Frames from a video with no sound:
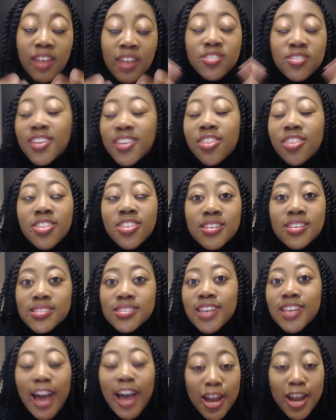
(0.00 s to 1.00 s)
I've said
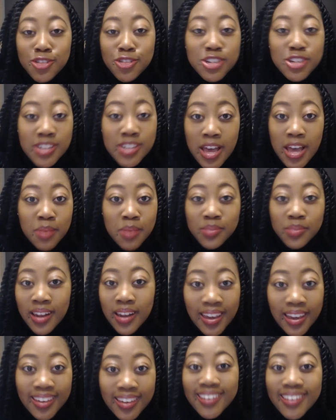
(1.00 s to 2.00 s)
this 100 times.
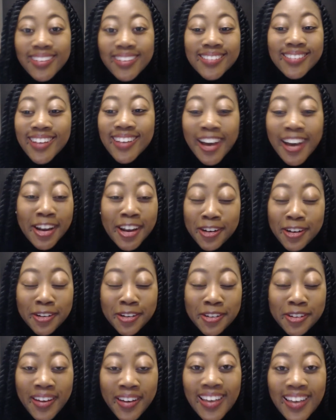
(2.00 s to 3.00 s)
Like, I don't
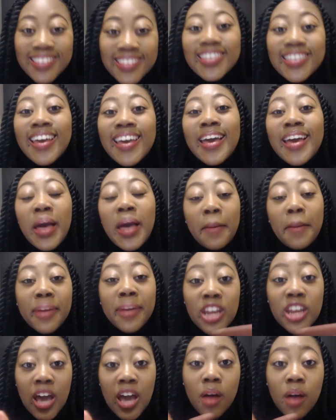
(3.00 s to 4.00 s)
know, guys.
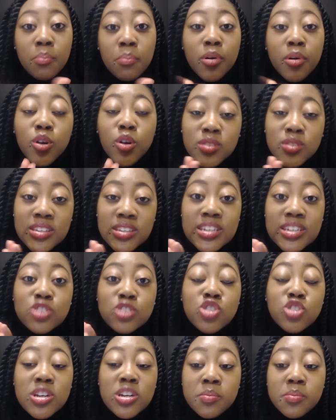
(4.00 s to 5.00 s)
But yeah, protein
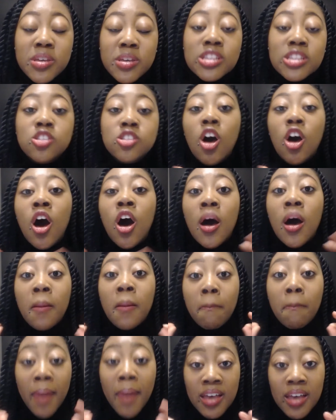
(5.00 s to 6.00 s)
treatments are a
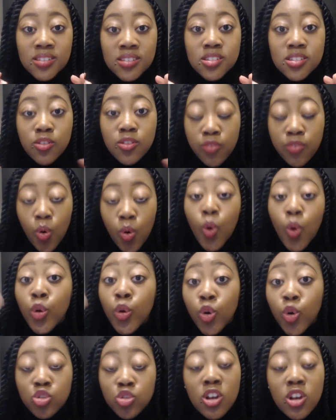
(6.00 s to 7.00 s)
must for
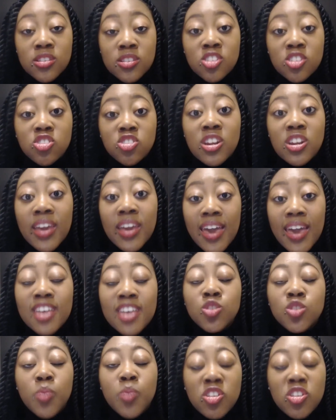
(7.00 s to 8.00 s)
your transitioning hair,
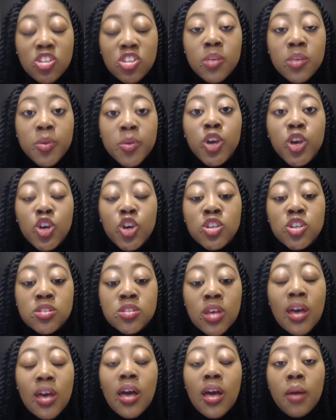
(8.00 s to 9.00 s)
especially
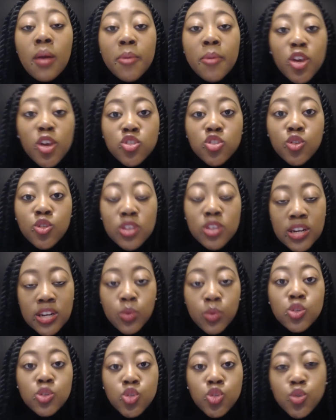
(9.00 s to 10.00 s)
because you're
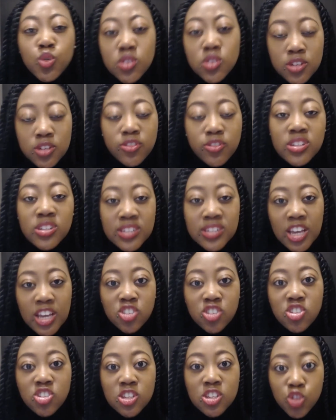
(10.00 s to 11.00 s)
dealing with two different
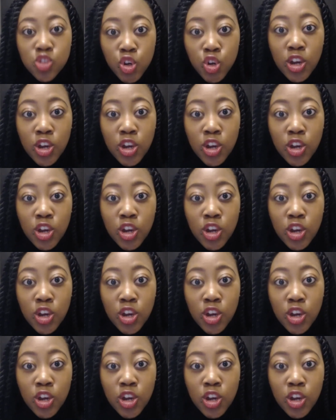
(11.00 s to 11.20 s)
textures.